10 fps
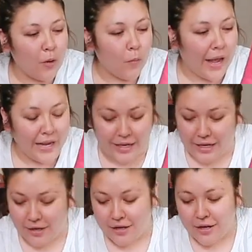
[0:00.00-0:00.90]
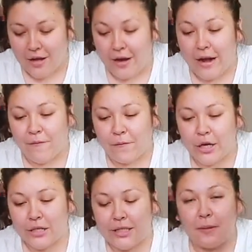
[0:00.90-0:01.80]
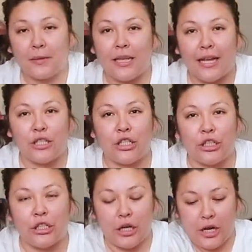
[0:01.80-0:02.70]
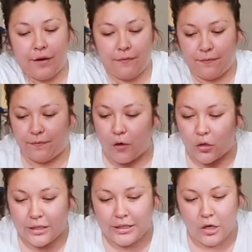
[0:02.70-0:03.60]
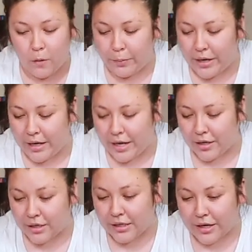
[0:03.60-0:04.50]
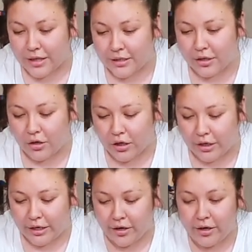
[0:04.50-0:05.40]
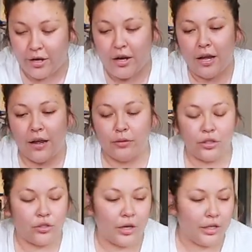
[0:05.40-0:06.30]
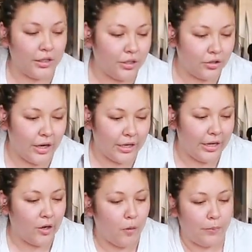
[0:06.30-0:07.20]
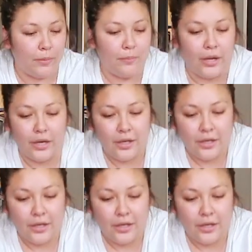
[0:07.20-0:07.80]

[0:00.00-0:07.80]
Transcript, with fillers: a wagon. All right, first step says to unfold it to open it, and there's like this little hook here. I was struggling to try to get it open, but